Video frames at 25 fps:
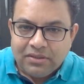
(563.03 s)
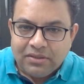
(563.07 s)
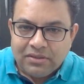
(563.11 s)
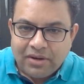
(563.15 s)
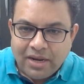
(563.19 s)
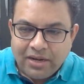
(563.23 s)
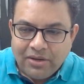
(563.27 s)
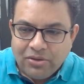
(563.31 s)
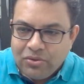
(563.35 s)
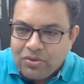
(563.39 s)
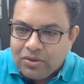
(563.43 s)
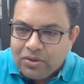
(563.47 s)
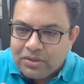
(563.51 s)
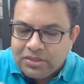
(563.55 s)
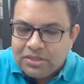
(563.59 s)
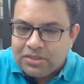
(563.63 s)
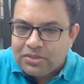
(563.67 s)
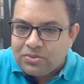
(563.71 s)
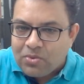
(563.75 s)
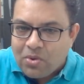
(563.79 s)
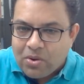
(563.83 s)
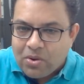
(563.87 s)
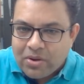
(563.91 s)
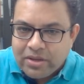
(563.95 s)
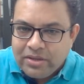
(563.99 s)
right, you are
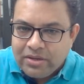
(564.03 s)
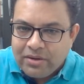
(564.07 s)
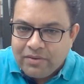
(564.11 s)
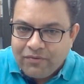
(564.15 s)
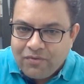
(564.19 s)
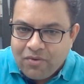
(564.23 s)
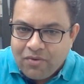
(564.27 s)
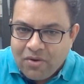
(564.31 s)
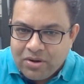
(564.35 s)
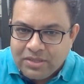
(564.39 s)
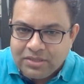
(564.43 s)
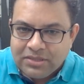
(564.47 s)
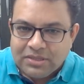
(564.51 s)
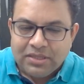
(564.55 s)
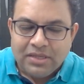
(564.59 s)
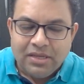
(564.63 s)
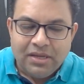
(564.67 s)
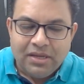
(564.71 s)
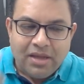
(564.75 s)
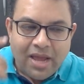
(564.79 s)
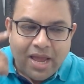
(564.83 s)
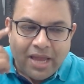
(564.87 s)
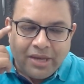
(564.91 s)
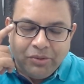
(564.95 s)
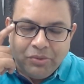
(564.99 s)
just walking in a forest
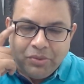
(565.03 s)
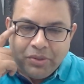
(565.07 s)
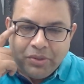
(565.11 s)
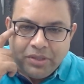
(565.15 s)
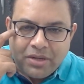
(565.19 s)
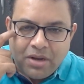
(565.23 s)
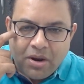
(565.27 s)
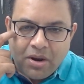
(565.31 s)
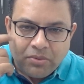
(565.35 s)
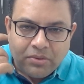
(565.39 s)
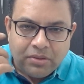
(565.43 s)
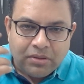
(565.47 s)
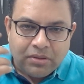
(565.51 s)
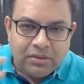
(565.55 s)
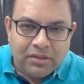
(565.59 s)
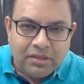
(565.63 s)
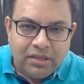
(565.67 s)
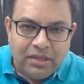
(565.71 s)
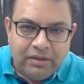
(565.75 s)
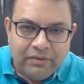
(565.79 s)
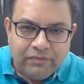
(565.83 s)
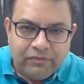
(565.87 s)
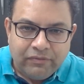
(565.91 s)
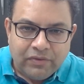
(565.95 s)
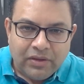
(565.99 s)
and you encounter a
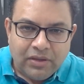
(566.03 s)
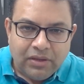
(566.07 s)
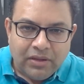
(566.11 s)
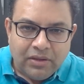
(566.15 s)
thief.